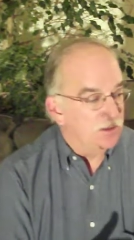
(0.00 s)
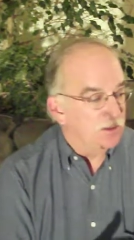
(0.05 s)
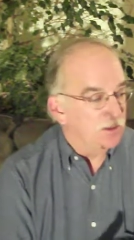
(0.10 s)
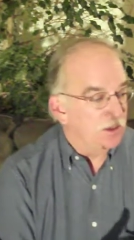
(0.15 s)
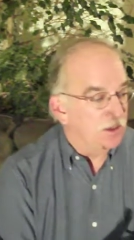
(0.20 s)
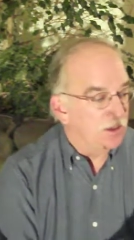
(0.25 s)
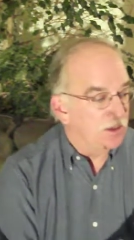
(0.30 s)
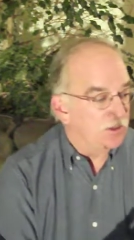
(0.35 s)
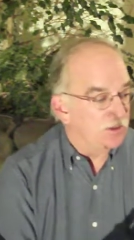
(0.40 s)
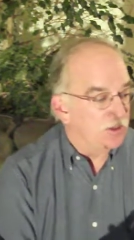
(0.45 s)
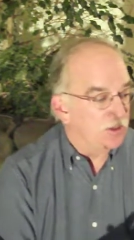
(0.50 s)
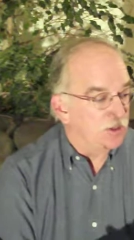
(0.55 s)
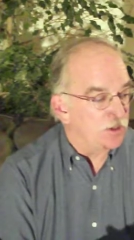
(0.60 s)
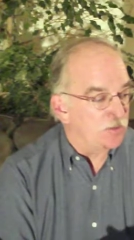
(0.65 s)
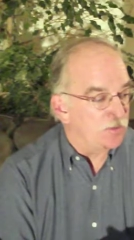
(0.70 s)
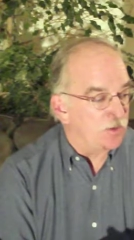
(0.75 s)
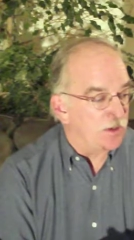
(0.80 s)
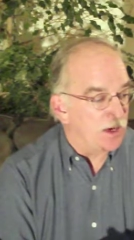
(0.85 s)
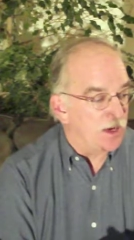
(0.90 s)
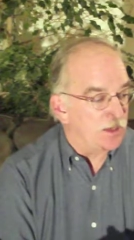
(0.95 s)
and you can
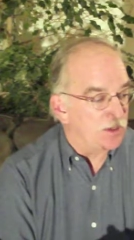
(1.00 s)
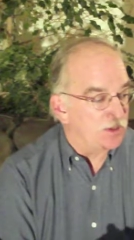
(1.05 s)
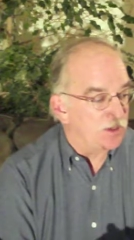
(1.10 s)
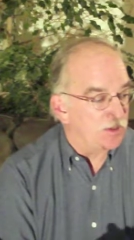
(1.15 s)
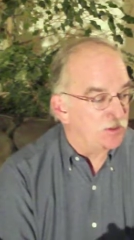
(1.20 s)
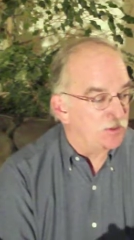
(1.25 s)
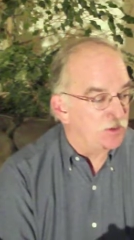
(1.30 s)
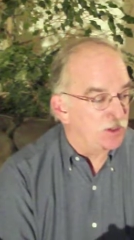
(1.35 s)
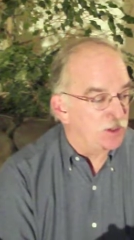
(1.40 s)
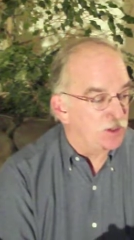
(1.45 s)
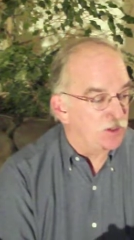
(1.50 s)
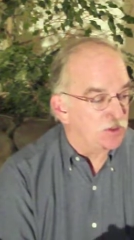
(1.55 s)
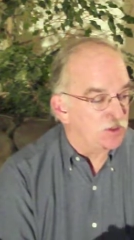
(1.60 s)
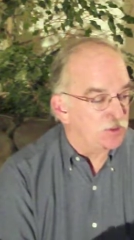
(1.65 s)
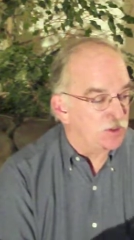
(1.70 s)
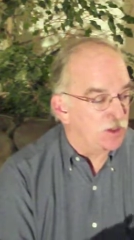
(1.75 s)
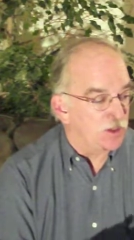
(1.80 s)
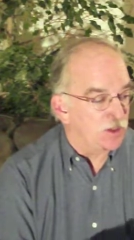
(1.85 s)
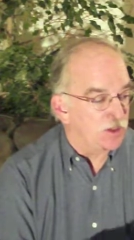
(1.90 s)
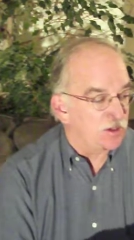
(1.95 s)
find these
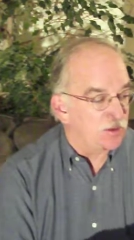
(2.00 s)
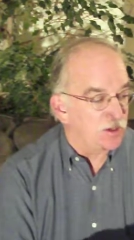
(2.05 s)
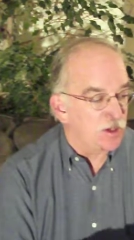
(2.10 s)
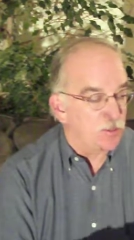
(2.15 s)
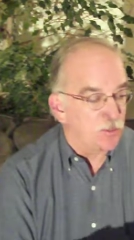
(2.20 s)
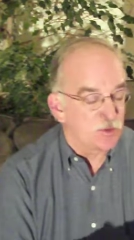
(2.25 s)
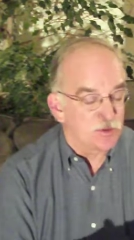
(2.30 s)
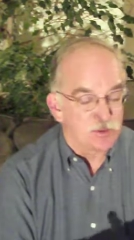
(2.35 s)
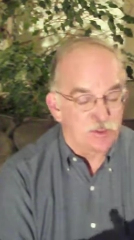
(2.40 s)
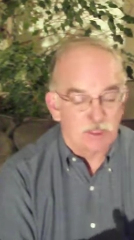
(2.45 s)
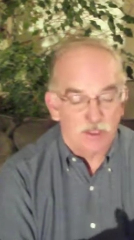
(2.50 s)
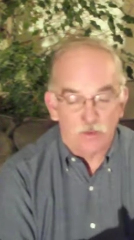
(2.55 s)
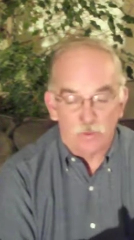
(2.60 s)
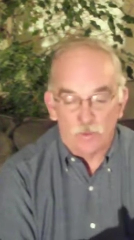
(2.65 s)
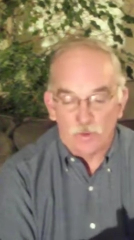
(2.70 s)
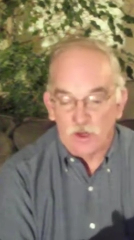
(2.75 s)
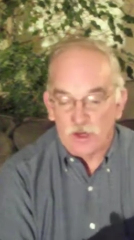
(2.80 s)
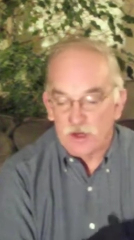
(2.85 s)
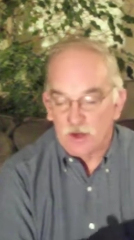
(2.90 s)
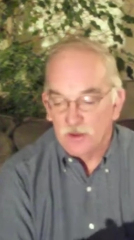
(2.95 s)
numbers
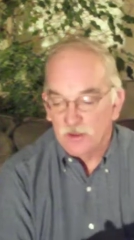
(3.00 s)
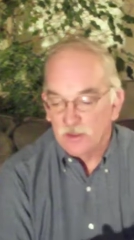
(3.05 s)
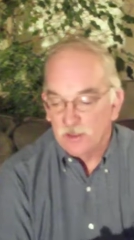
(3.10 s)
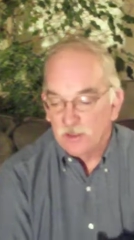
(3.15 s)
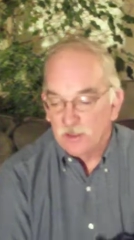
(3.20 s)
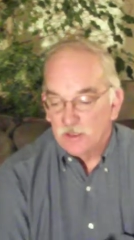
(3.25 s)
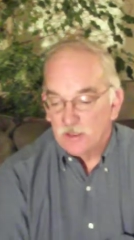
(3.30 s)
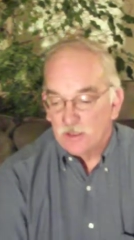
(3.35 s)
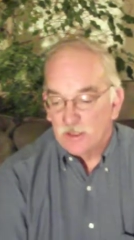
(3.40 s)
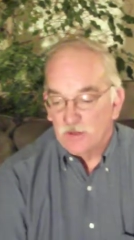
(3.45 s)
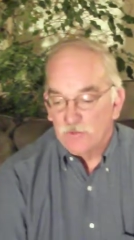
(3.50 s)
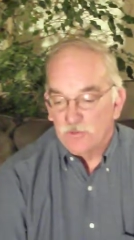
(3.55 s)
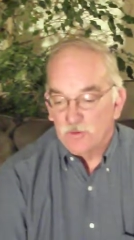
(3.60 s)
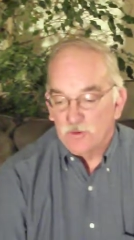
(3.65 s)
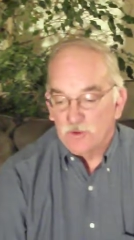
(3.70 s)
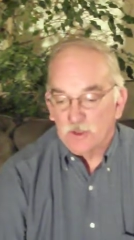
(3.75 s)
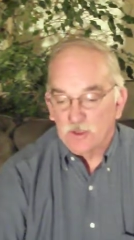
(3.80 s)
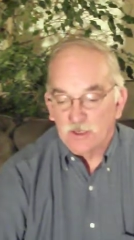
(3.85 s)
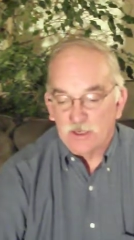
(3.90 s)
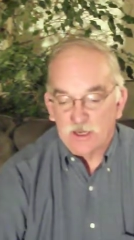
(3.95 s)
anywhere if you
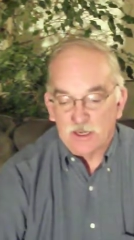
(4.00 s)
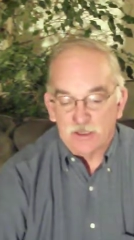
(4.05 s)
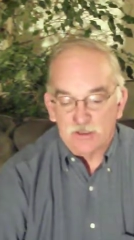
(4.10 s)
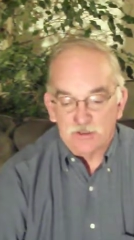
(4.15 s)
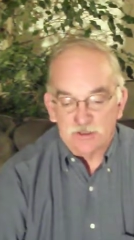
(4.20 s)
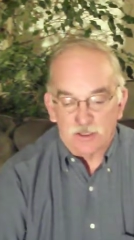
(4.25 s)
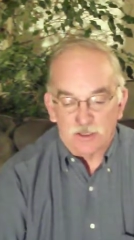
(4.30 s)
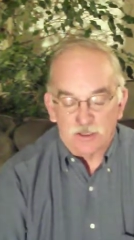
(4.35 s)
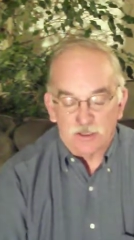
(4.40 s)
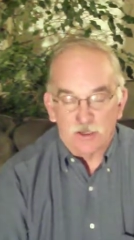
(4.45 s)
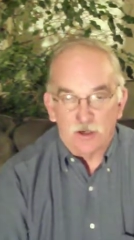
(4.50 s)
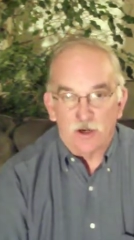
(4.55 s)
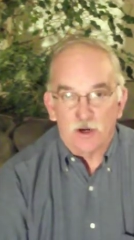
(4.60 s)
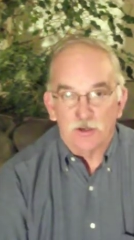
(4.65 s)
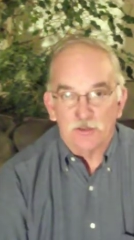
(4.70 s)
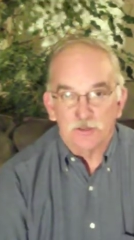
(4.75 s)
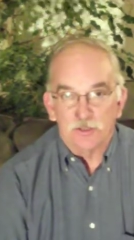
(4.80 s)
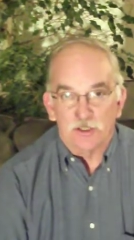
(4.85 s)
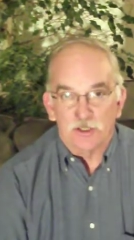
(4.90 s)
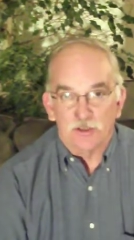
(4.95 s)
look at
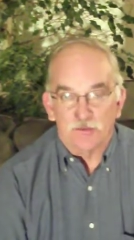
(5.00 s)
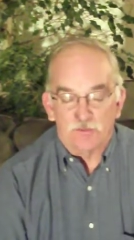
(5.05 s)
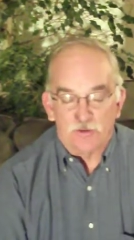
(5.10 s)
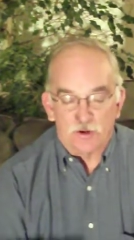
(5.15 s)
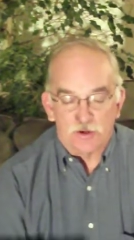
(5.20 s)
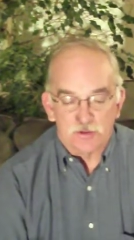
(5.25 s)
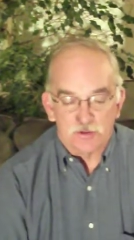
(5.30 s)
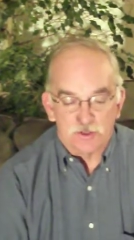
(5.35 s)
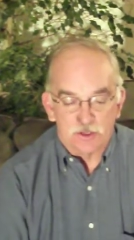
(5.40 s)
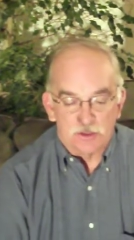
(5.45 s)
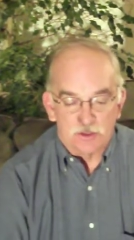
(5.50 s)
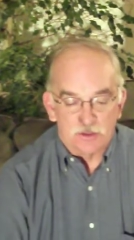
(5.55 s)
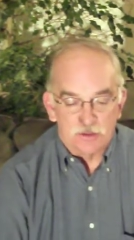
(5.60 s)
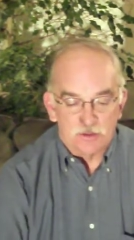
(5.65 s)
currency conversion.